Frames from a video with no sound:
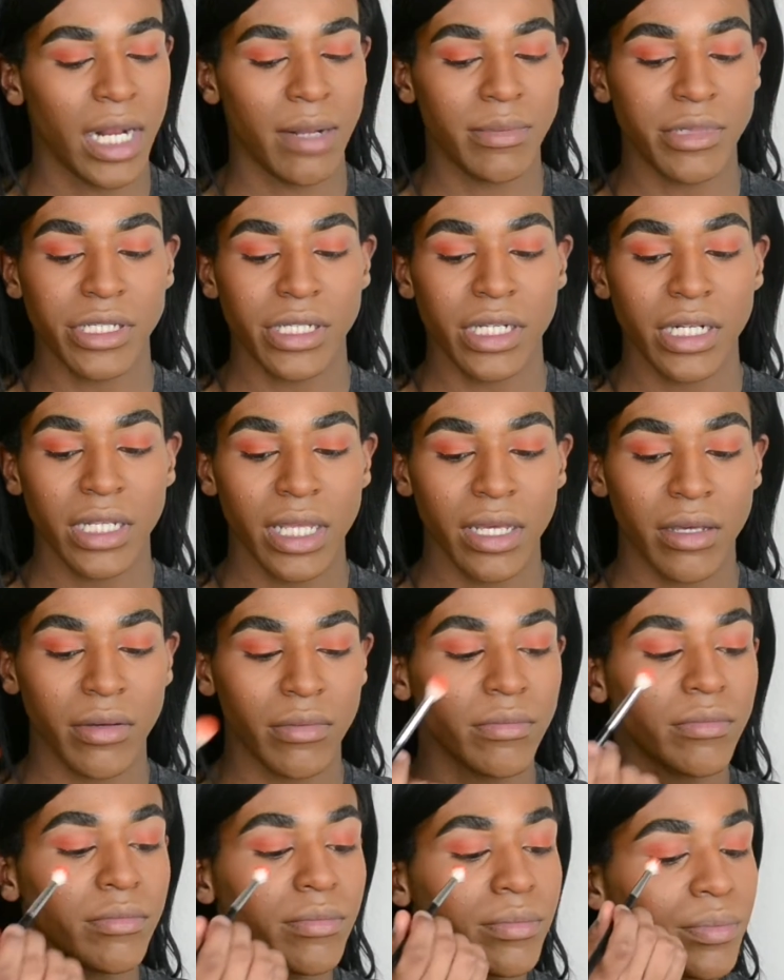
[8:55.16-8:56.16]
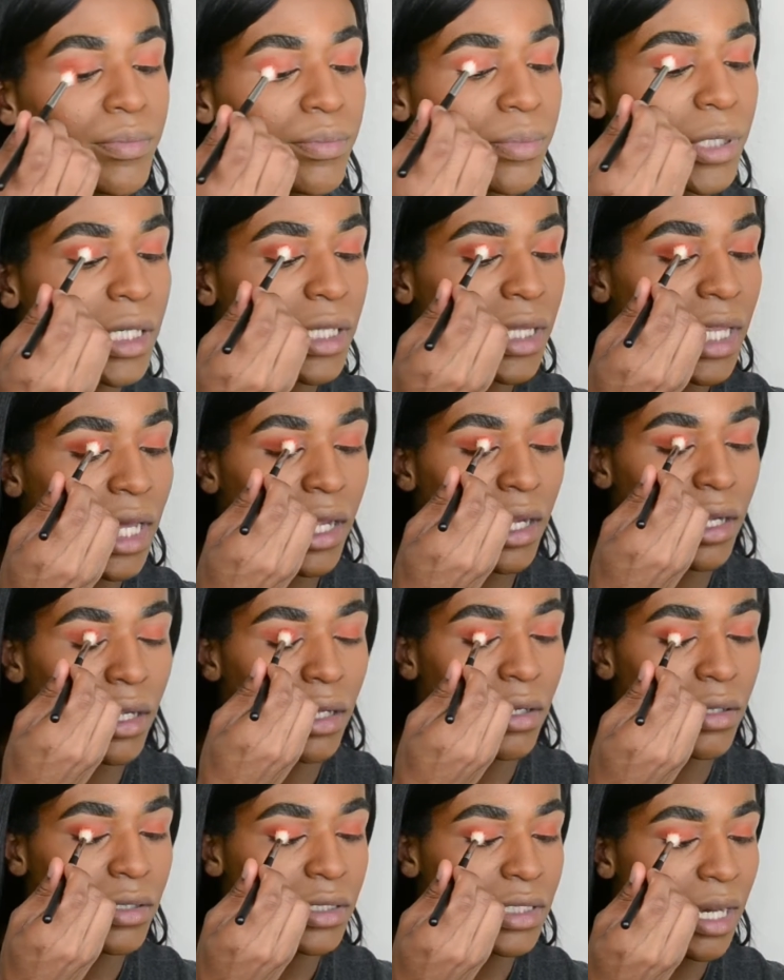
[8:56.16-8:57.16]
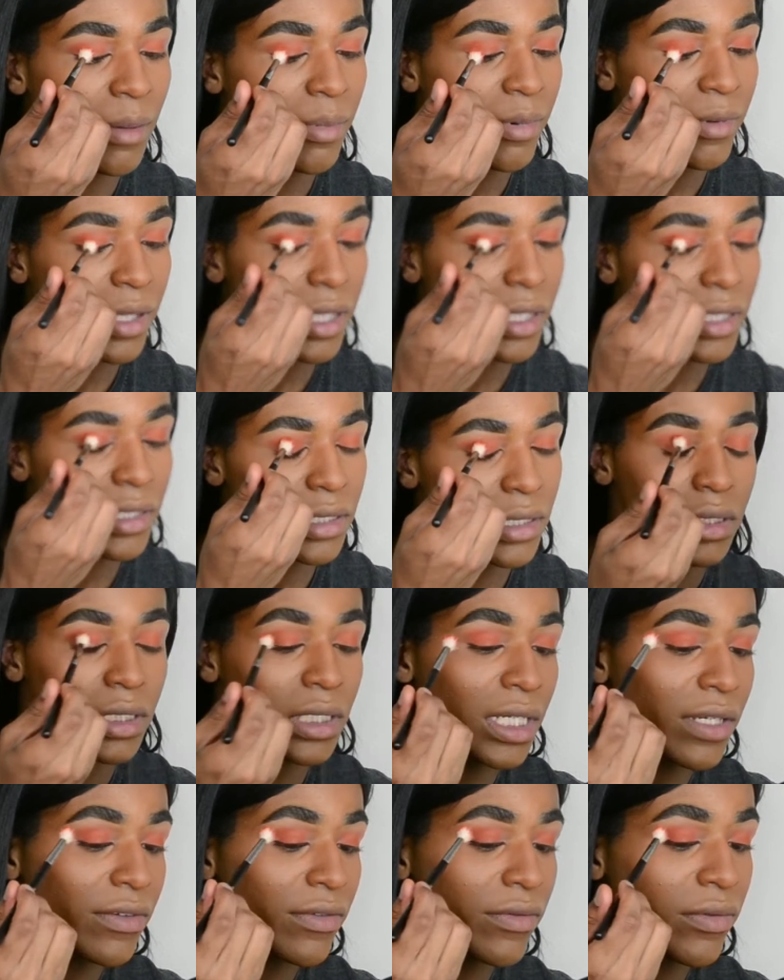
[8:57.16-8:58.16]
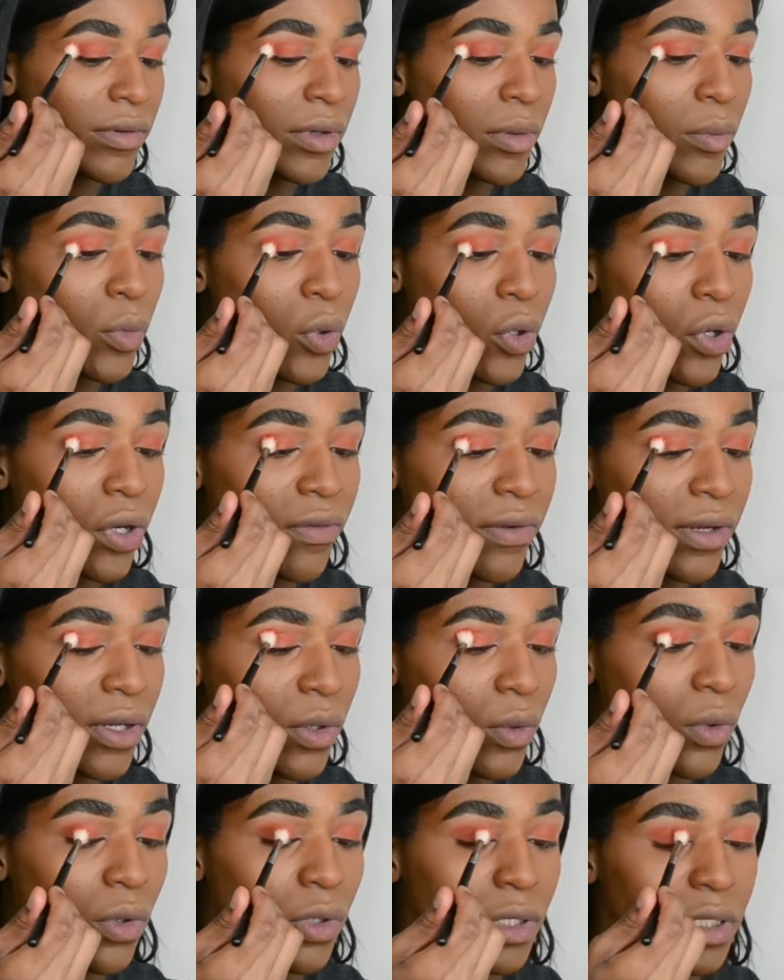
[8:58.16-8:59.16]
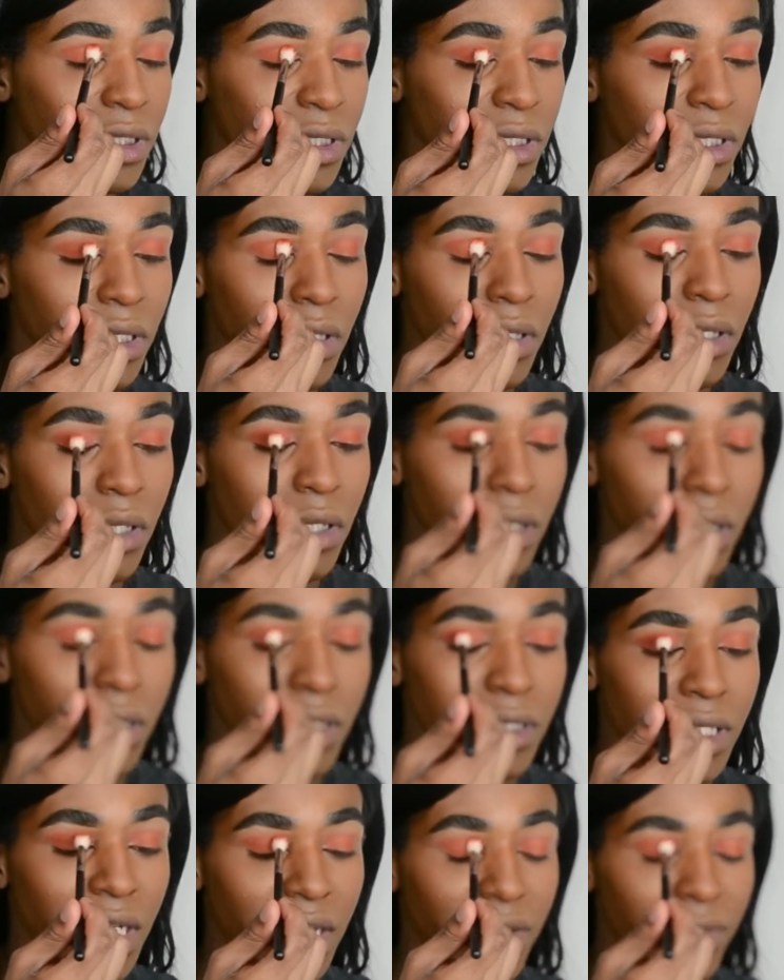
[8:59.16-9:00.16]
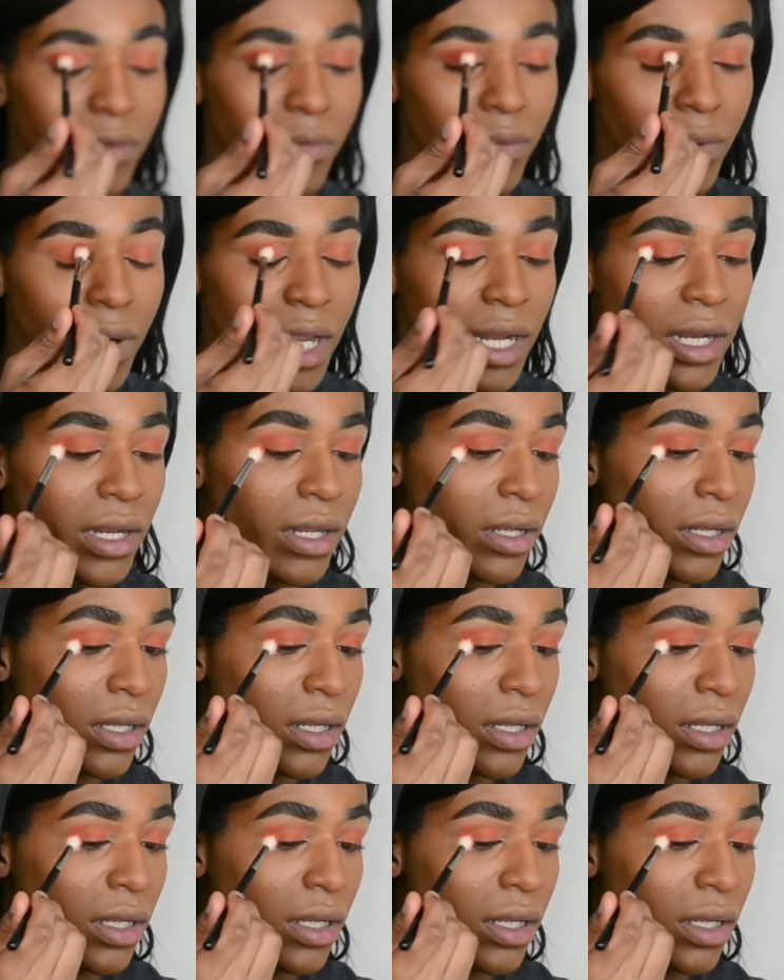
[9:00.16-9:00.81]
I'm just gonna like put that on top of this to give more of an orangey look instead of a red.